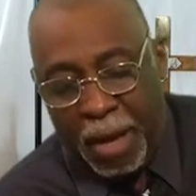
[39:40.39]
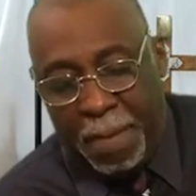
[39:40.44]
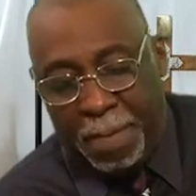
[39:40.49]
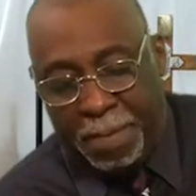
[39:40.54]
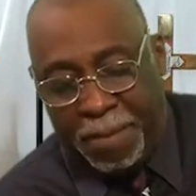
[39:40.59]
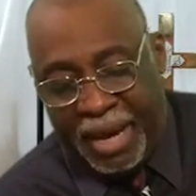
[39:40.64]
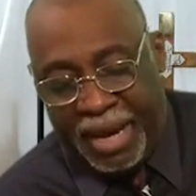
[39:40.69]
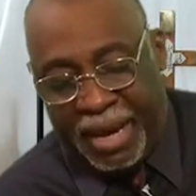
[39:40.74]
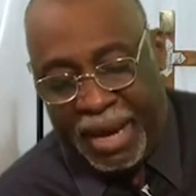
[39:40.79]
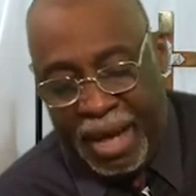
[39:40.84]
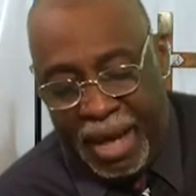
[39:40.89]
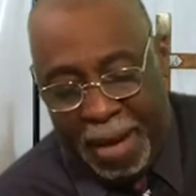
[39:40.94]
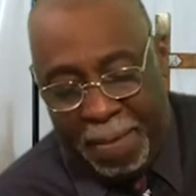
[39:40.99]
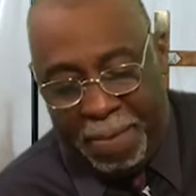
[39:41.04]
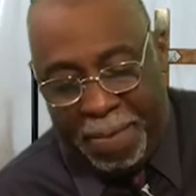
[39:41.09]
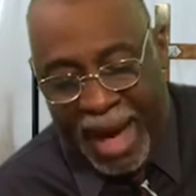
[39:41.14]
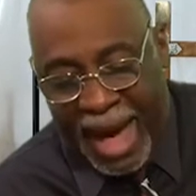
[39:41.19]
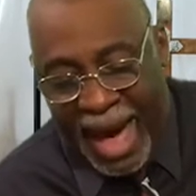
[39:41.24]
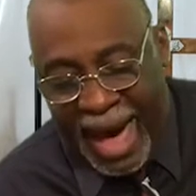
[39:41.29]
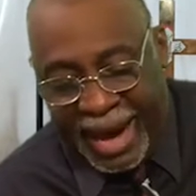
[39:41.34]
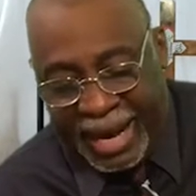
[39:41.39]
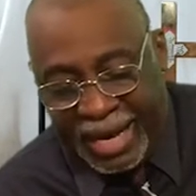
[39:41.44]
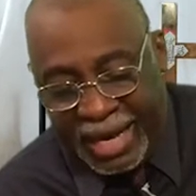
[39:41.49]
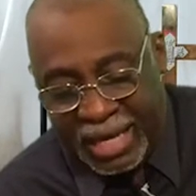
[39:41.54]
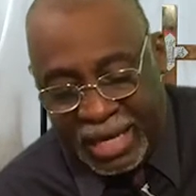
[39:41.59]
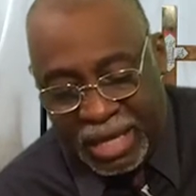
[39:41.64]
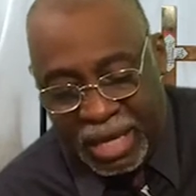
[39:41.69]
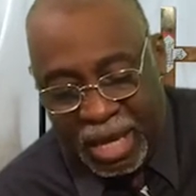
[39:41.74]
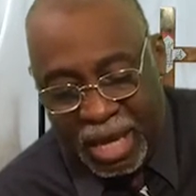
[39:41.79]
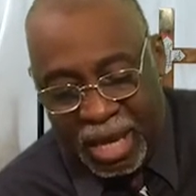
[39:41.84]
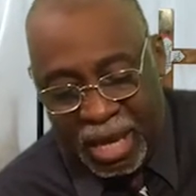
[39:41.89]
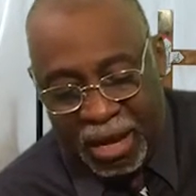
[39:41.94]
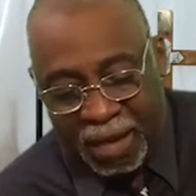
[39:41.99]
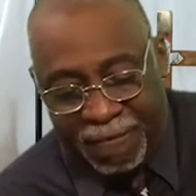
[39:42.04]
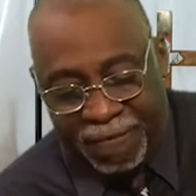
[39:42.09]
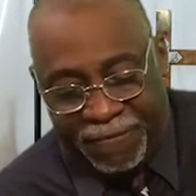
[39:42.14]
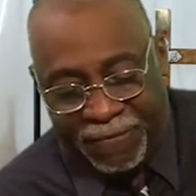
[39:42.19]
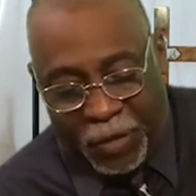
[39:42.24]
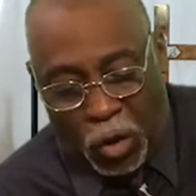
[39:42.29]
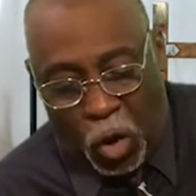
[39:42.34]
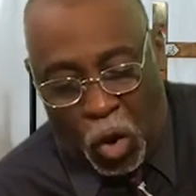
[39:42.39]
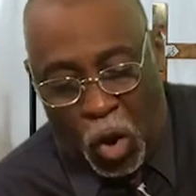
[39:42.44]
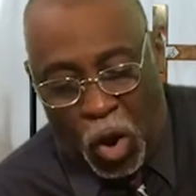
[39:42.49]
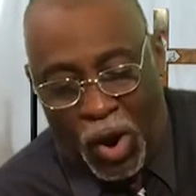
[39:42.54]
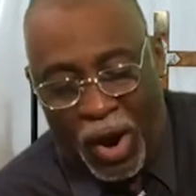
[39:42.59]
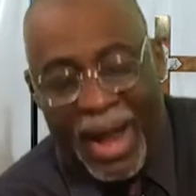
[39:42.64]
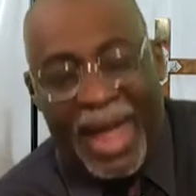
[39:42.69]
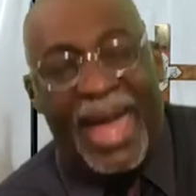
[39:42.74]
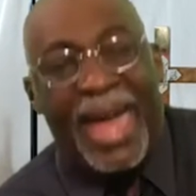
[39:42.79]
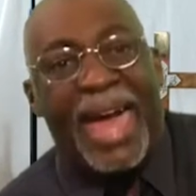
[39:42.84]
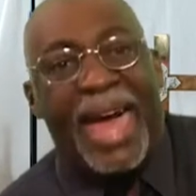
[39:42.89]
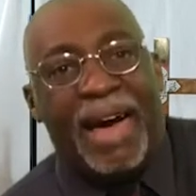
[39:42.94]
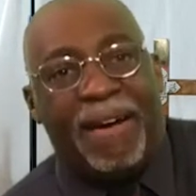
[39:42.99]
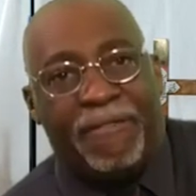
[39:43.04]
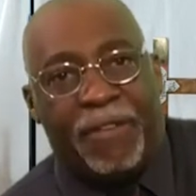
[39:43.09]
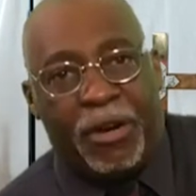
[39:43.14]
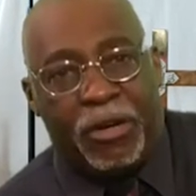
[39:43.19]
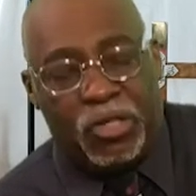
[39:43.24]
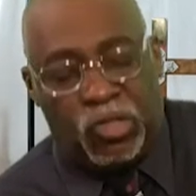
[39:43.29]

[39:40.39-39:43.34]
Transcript: but abideth forever.